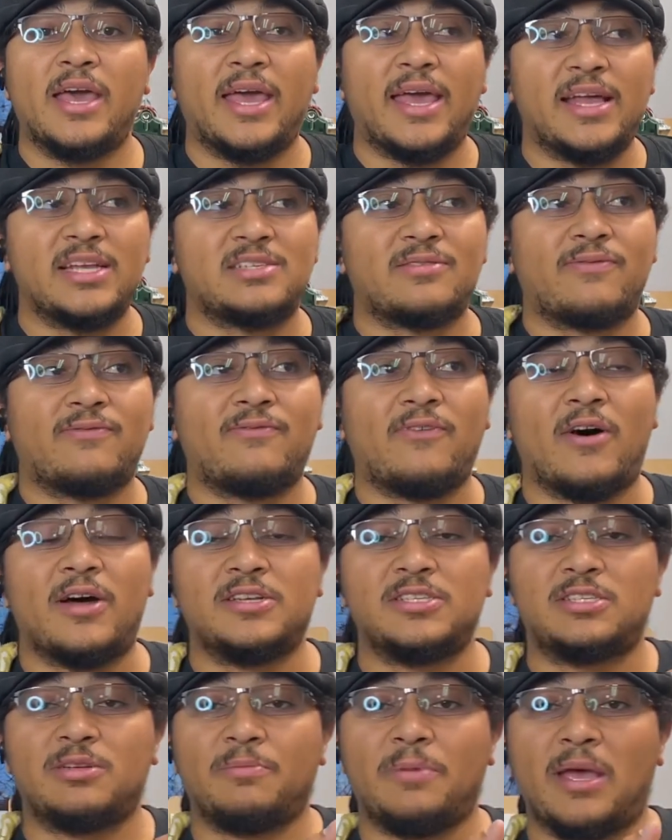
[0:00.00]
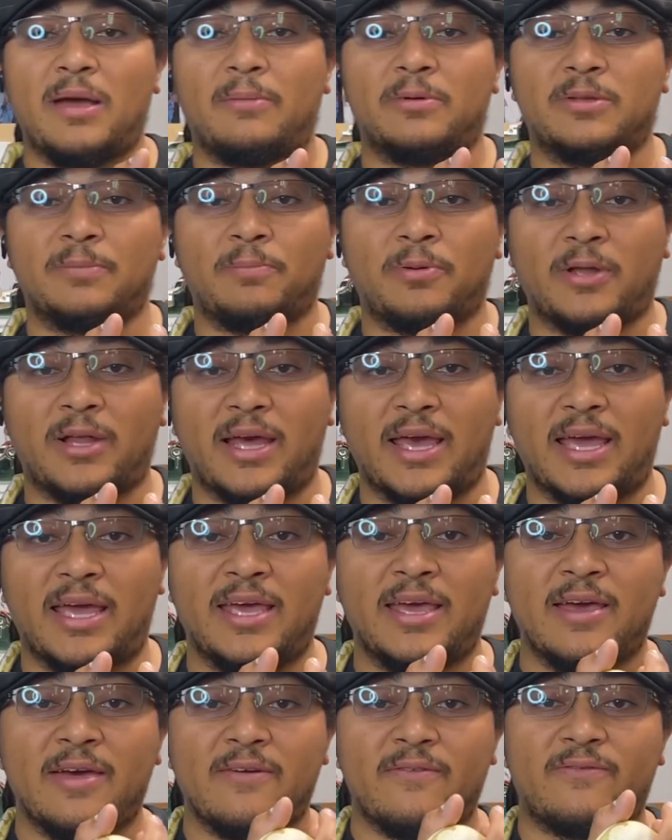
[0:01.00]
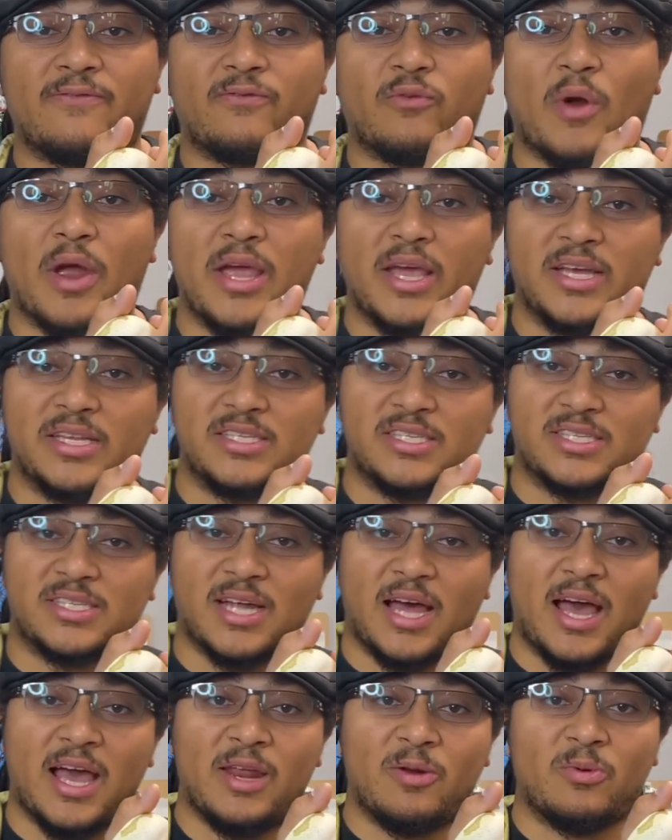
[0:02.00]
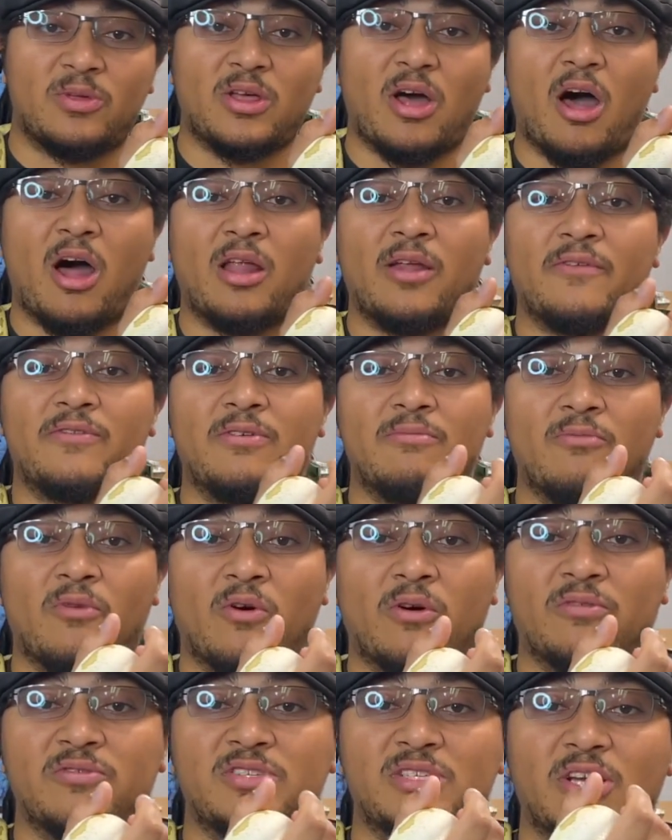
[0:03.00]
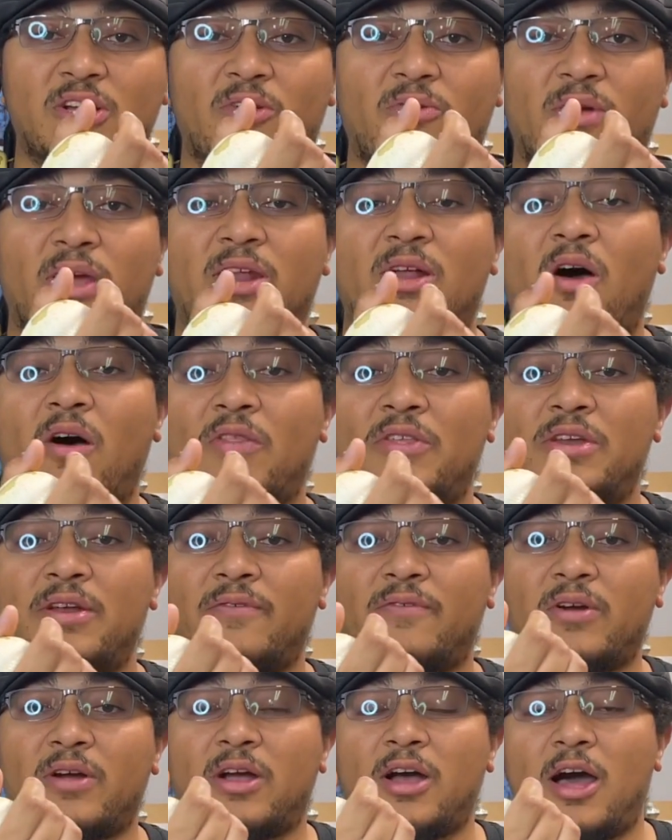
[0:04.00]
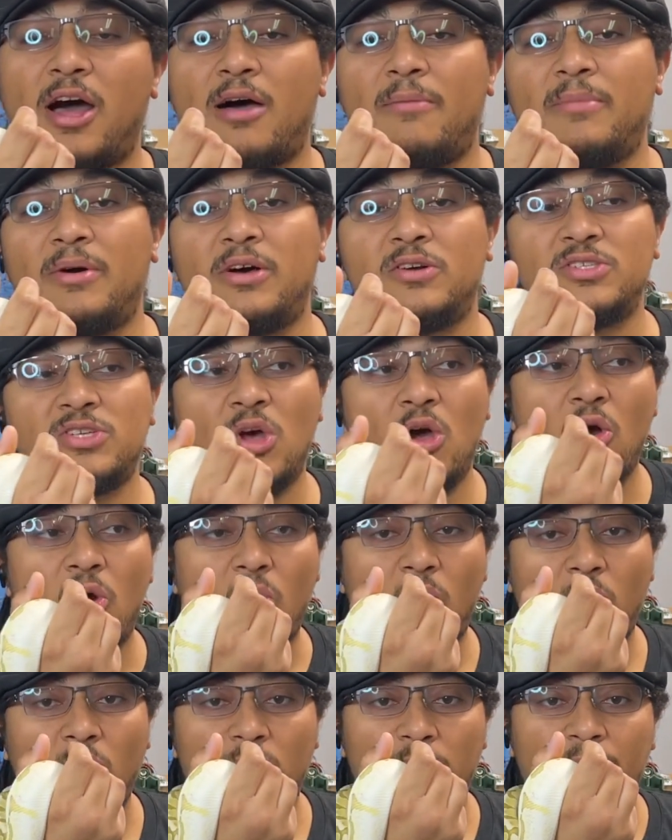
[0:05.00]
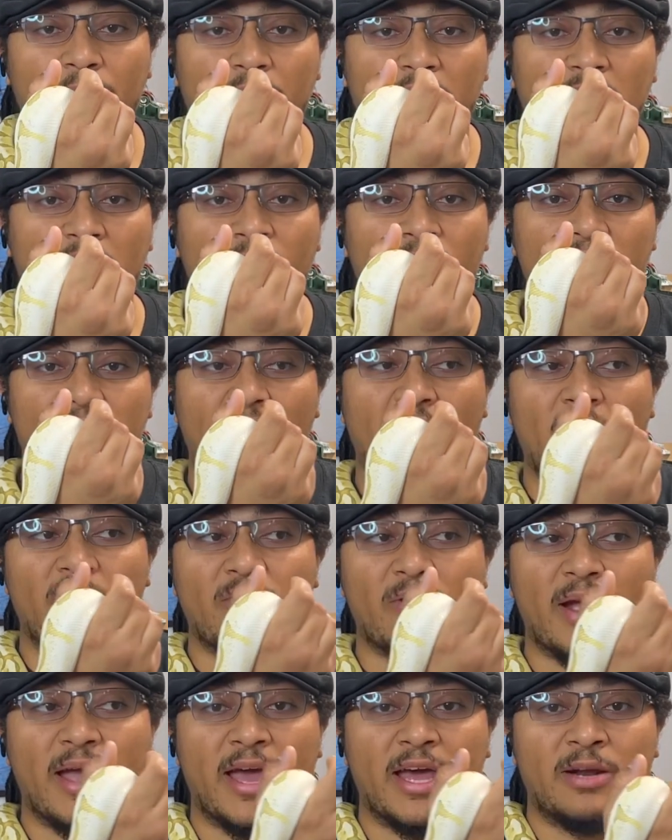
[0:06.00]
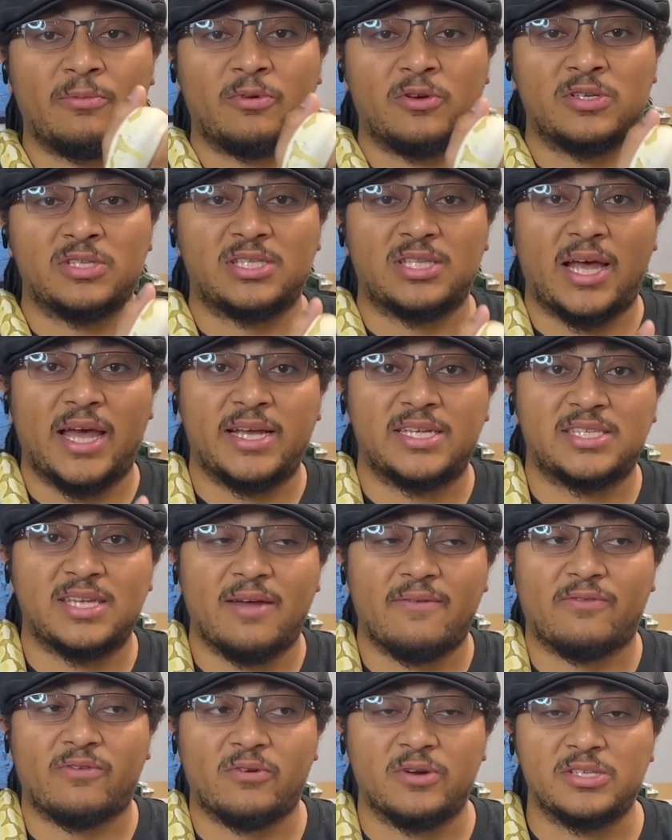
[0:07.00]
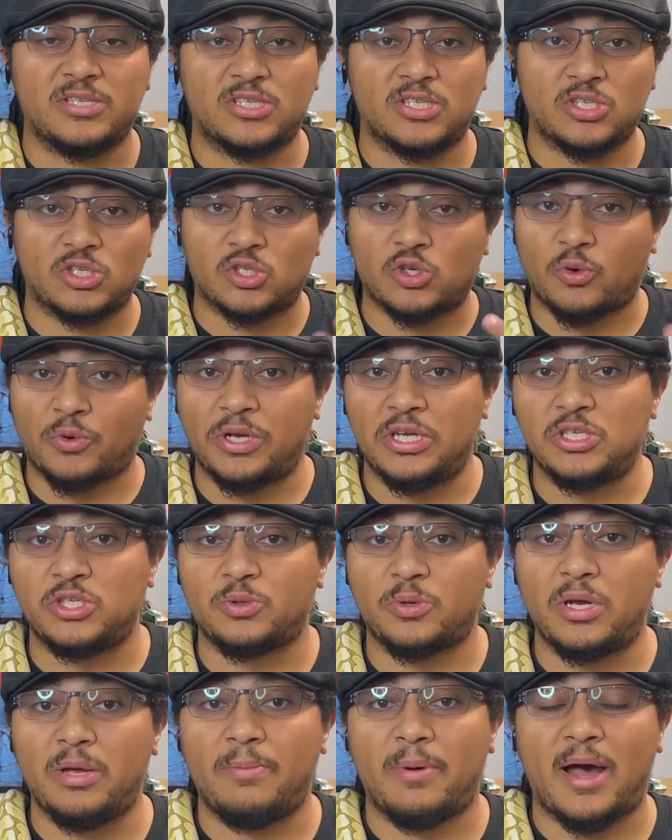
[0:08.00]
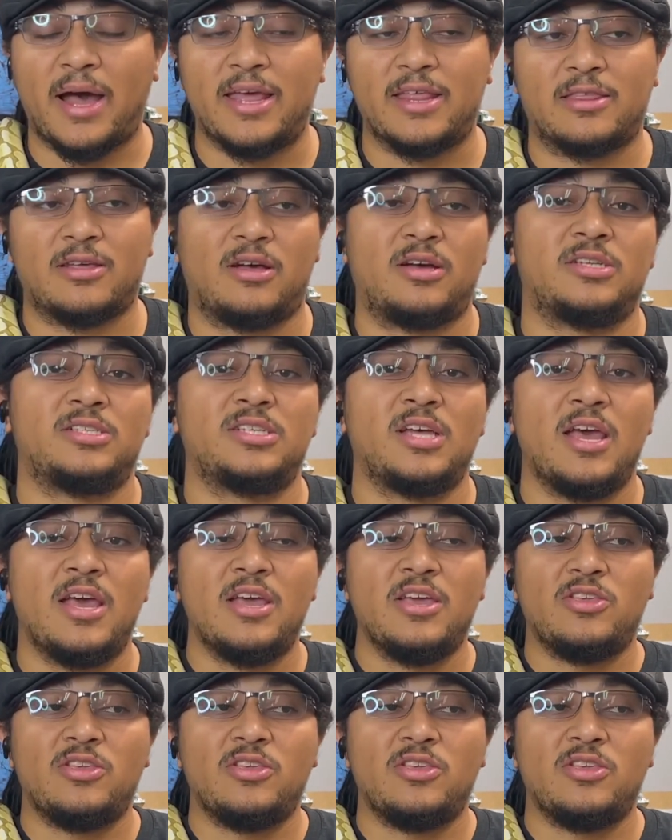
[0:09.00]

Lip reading: It's fun to be able to play Frankenstein with all of the morphs and create all the different combos, or breeding with other animals, like, say, for instance, green tree pythons.